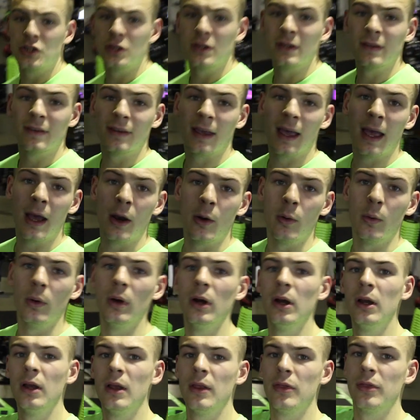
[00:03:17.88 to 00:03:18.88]
you can tell,
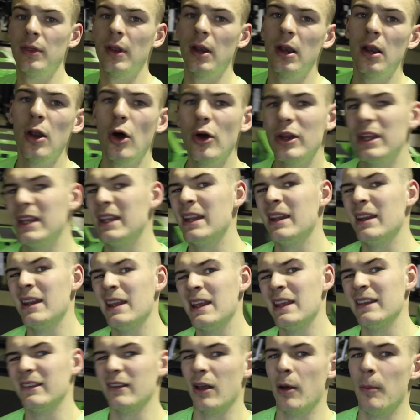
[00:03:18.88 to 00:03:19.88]
the lighting in
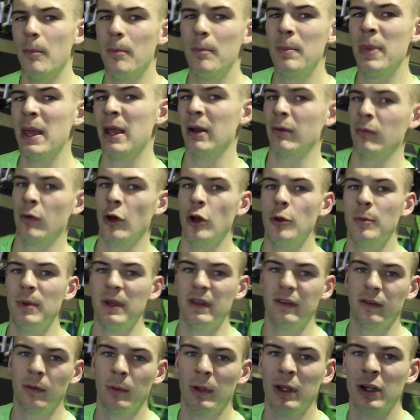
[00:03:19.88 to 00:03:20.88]
here is a bit
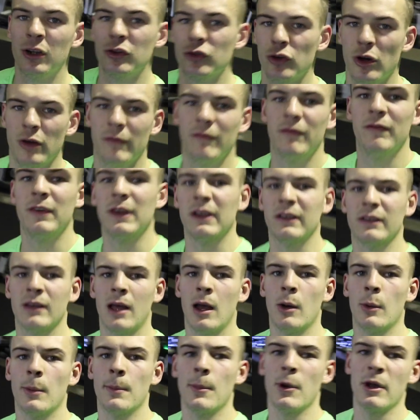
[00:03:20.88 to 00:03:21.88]
ropey, so we're gonna try and fix
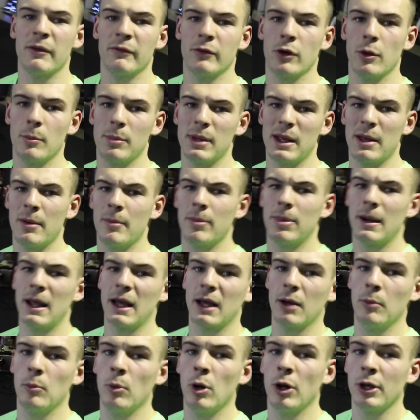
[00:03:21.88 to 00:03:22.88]
that. We might even go better black
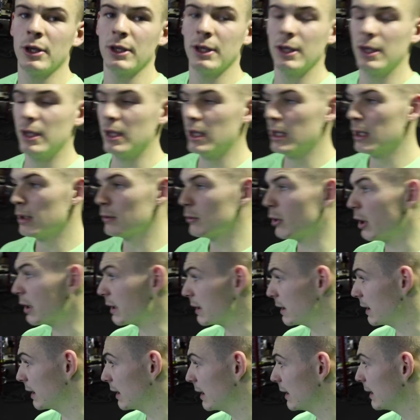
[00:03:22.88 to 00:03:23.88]
and white. Right,
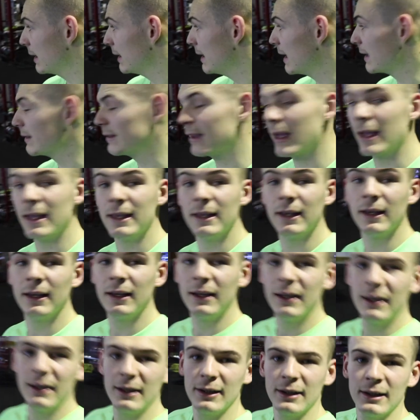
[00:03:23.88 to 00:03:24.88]
leg day.
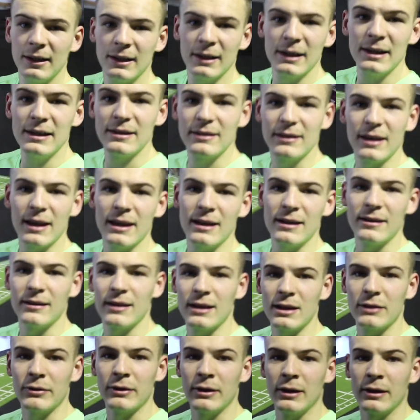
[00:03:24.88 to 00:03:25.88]
He's keen as
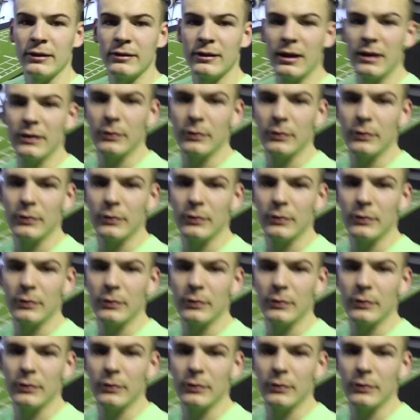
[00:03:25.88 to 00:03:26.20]
anything, let's get